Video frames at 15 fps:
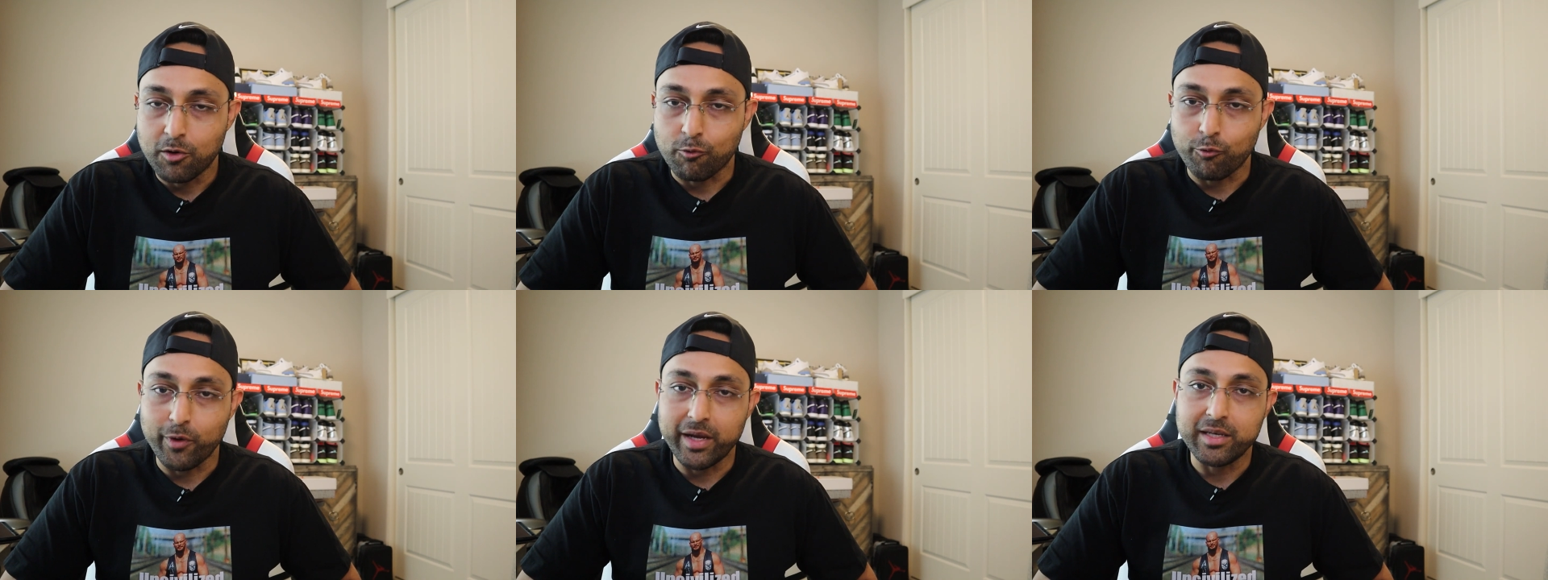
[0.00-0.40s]

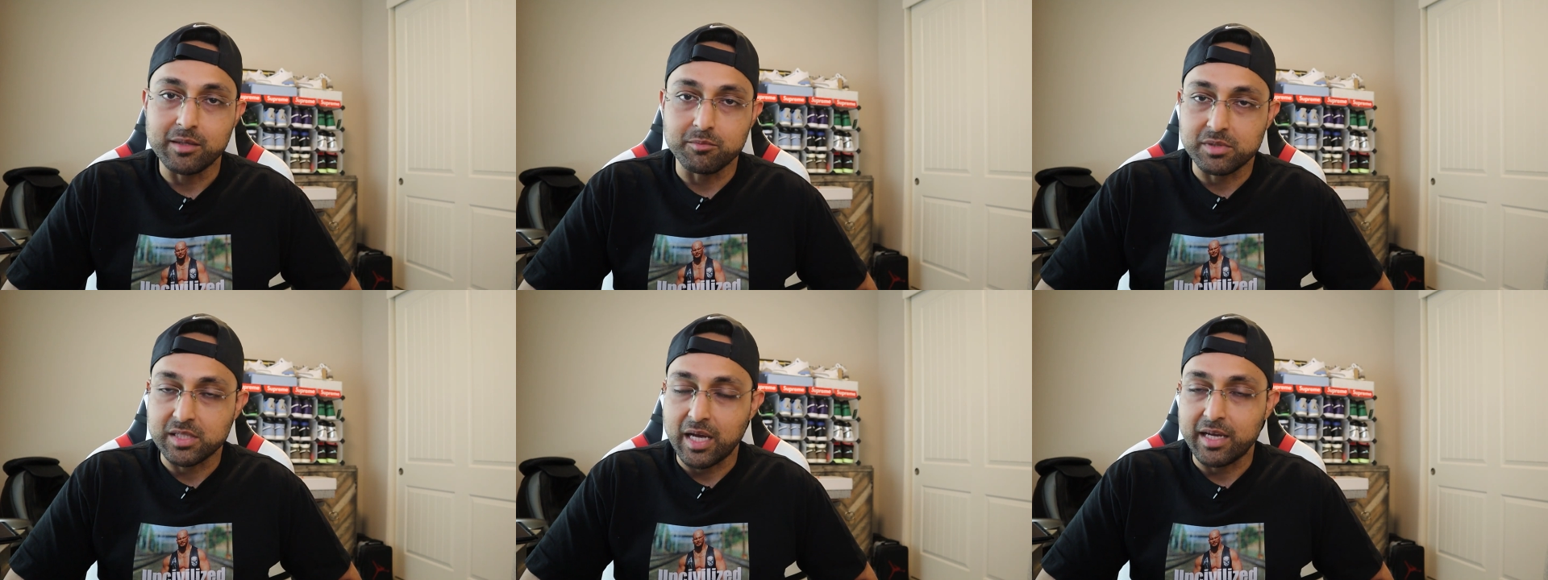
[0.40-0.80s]

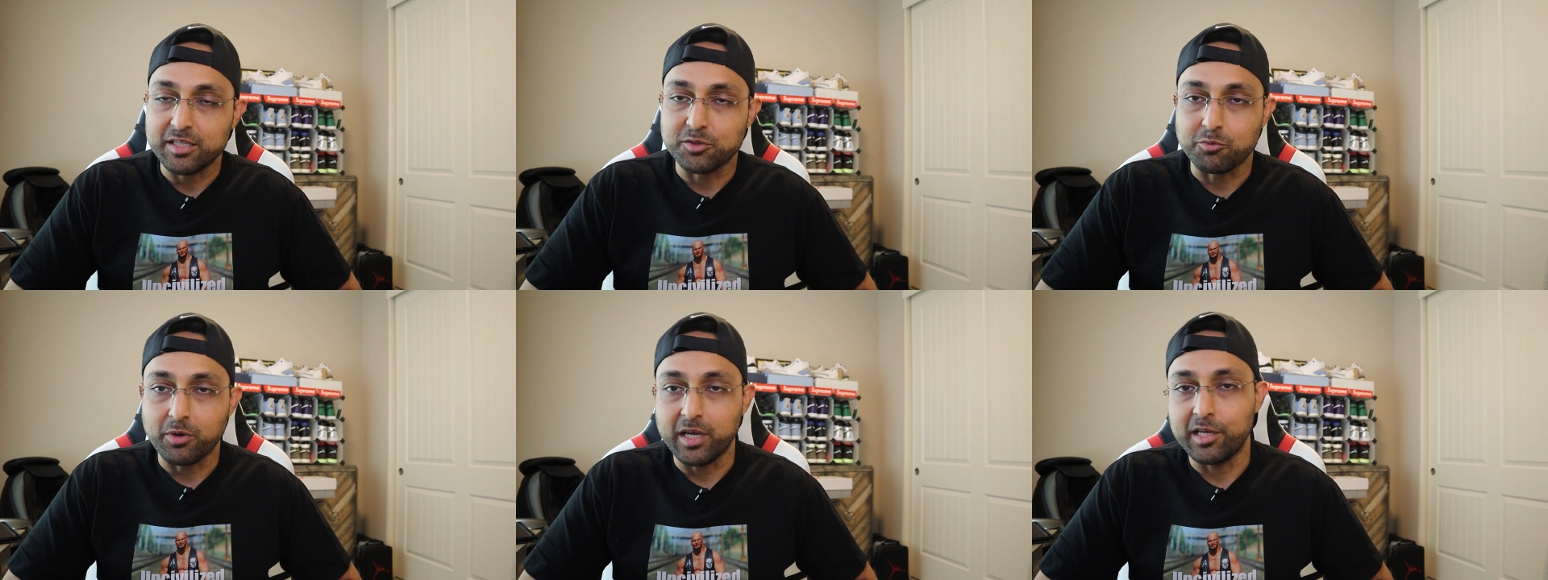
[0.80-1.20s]
random
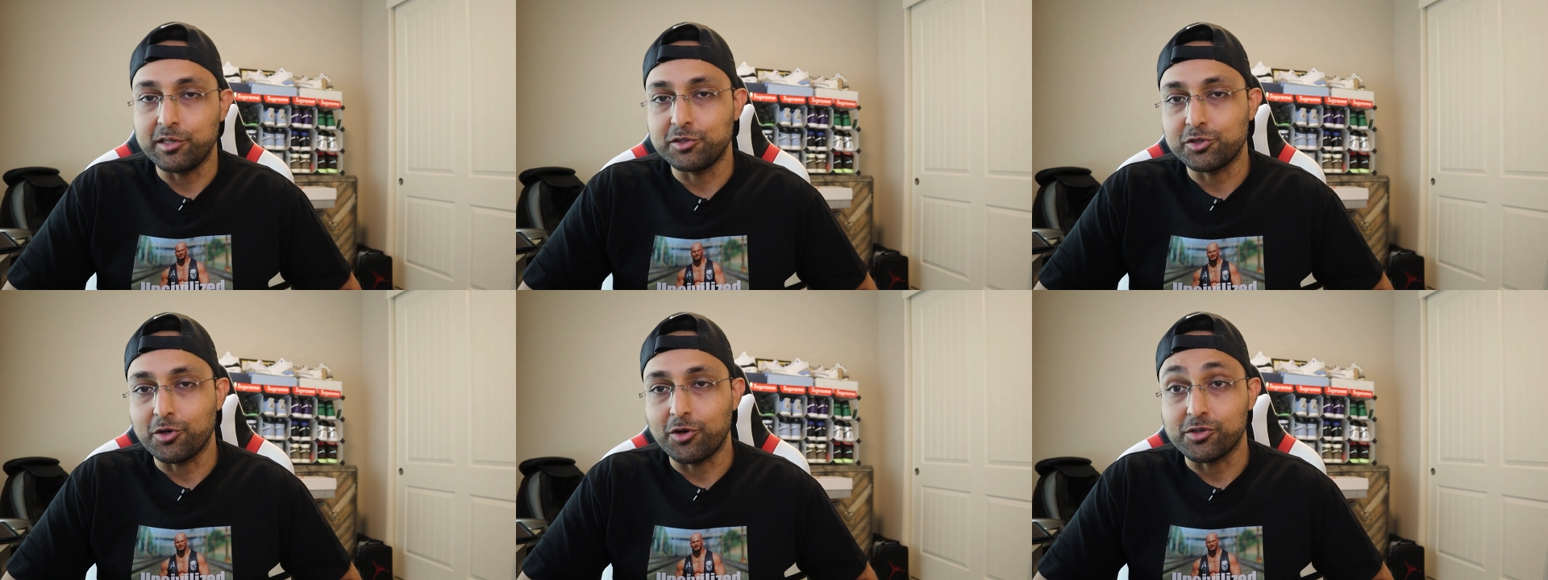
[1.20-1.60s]
size
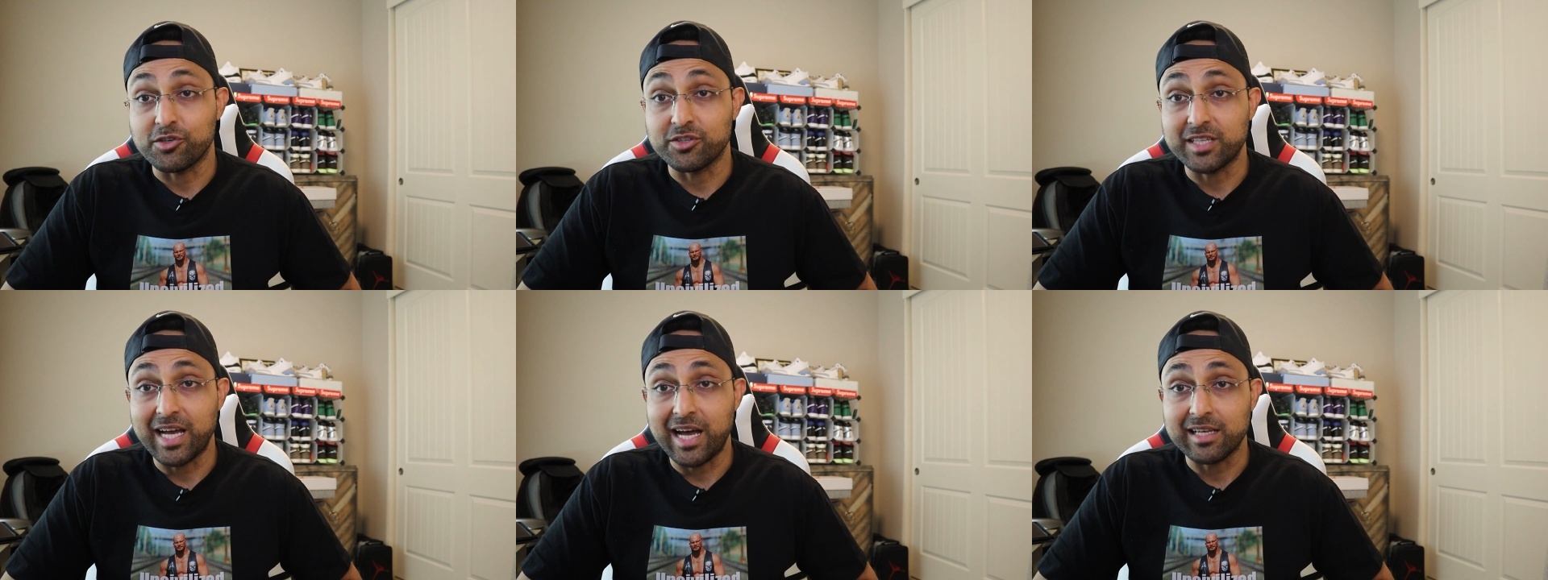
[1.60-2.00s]
range on
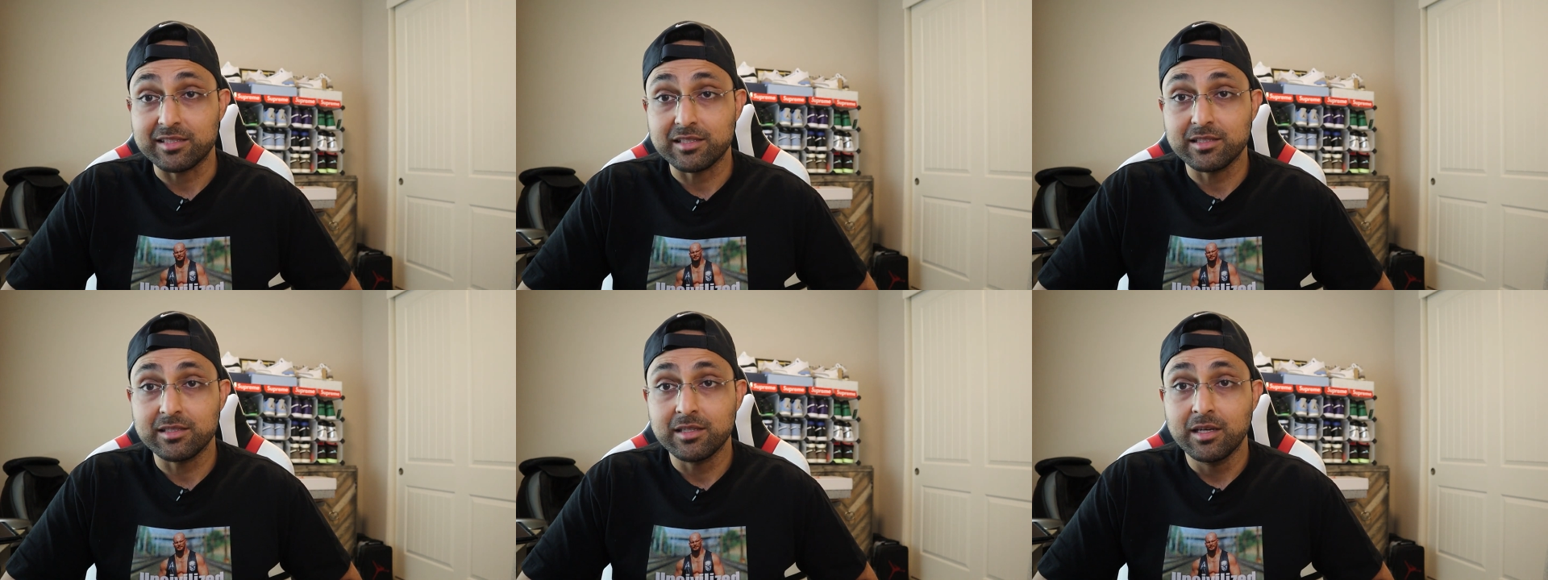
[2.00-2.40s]
your
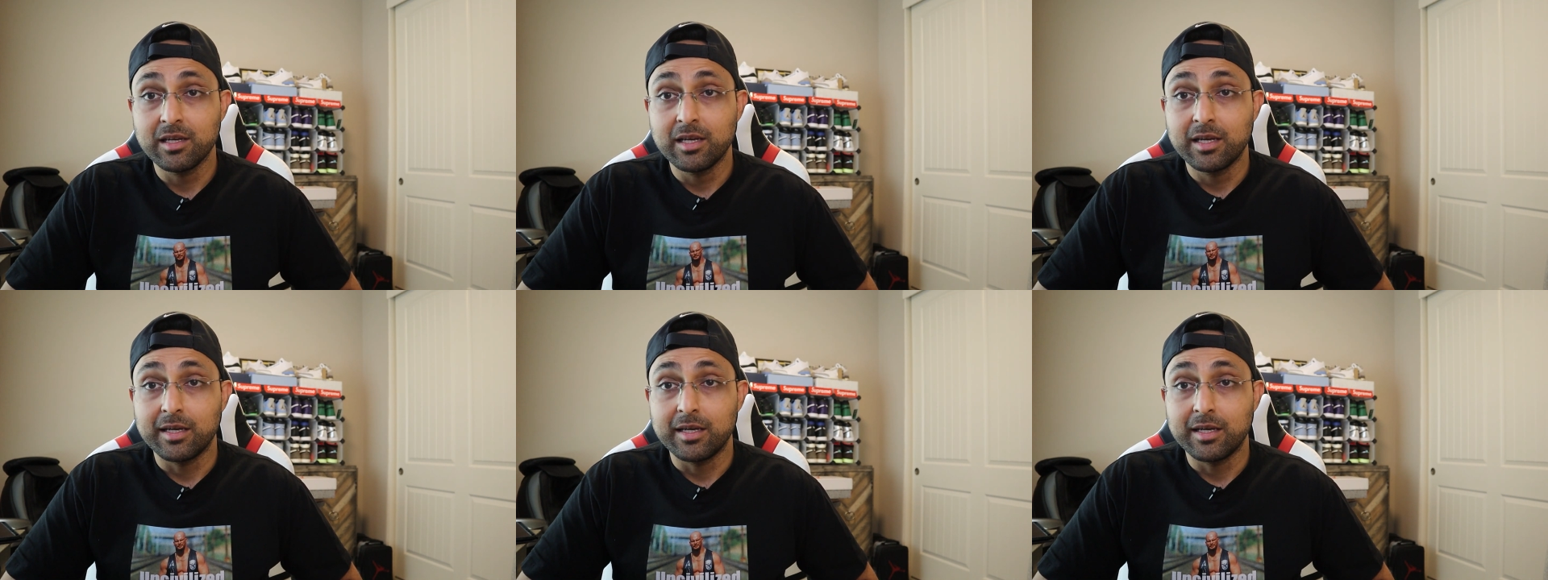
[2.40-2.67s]
tasks.